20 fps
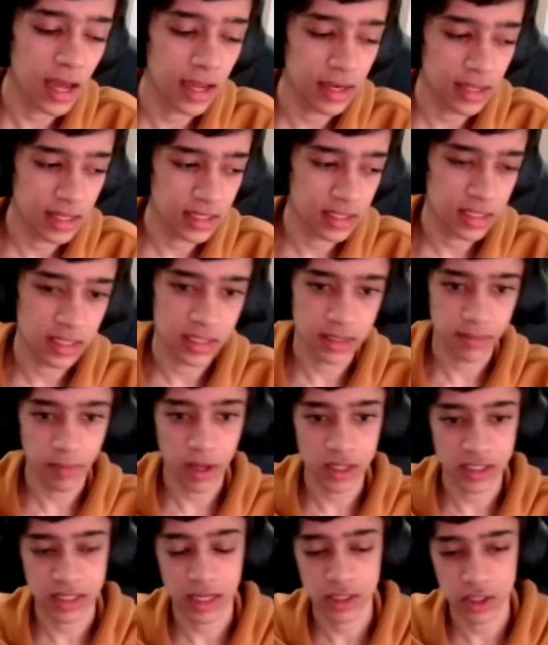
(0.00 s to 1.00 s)
and this
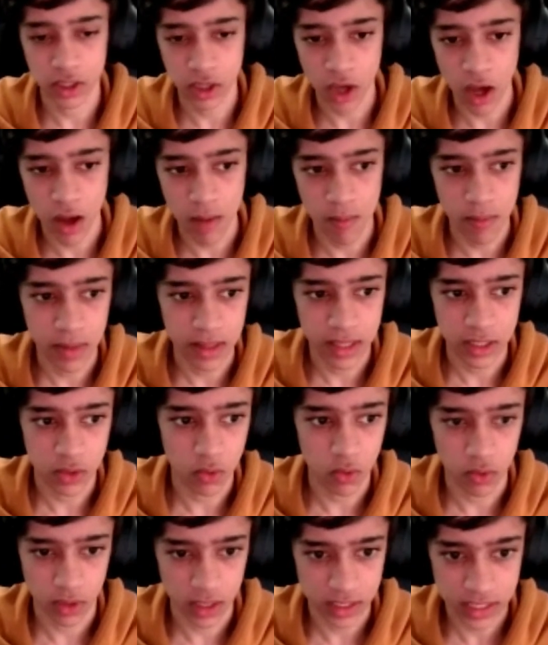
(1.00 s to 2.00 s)
person's had to come in
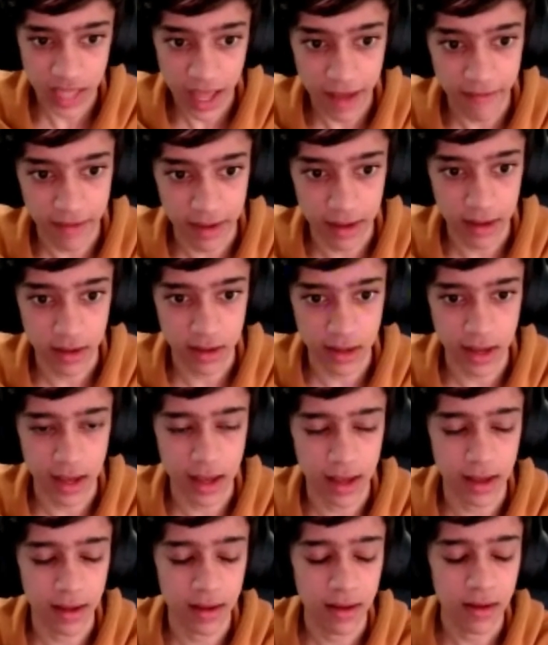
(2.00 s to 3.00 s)
all this heavy
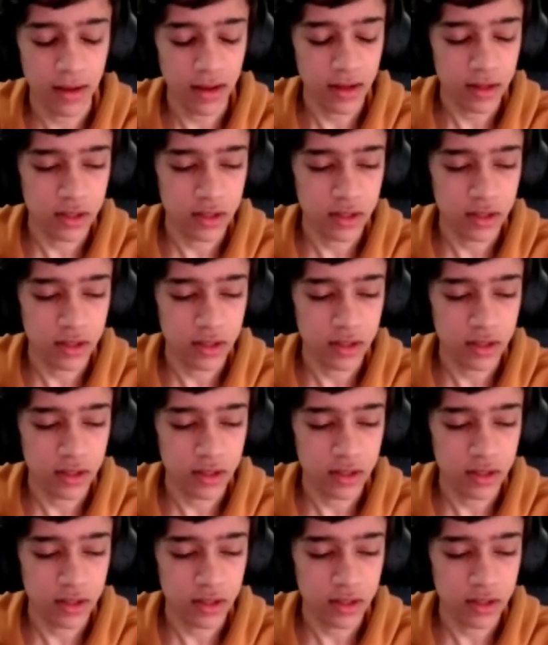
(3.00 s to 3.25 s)
gear